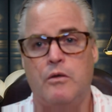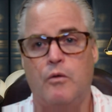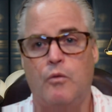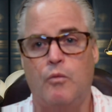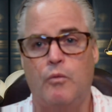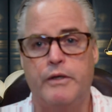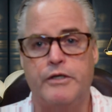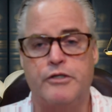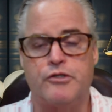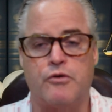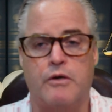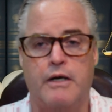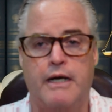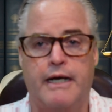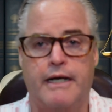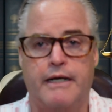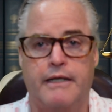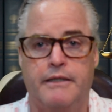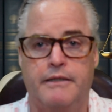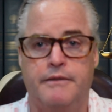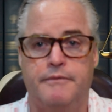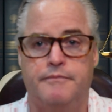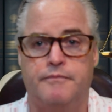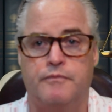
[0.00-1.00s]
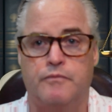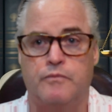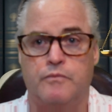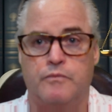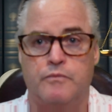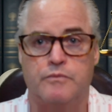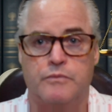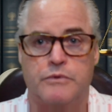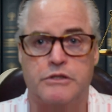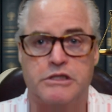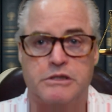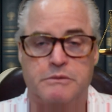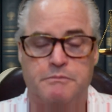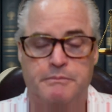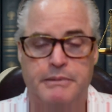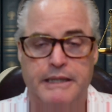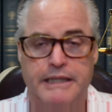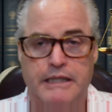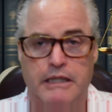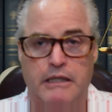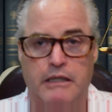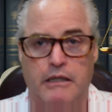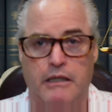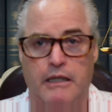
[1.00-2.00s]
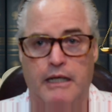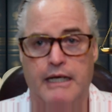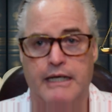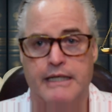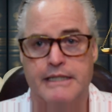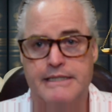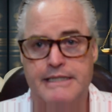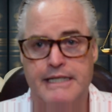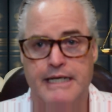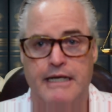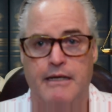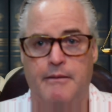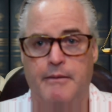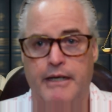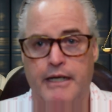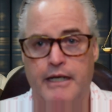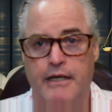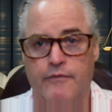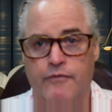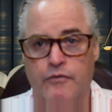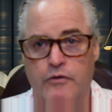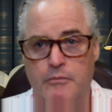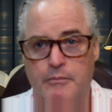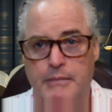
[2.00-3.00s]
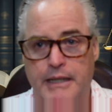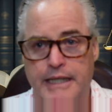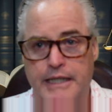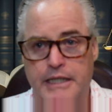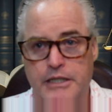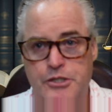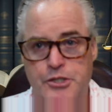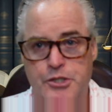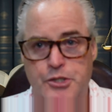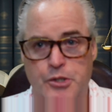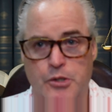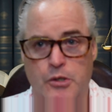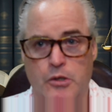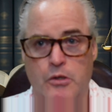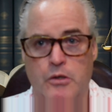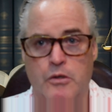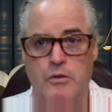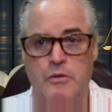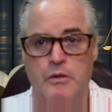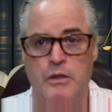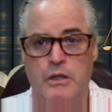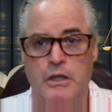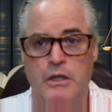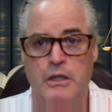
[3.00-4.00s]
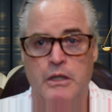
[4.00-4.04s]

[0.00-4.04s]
we try to spend a lot of time and effort making sure,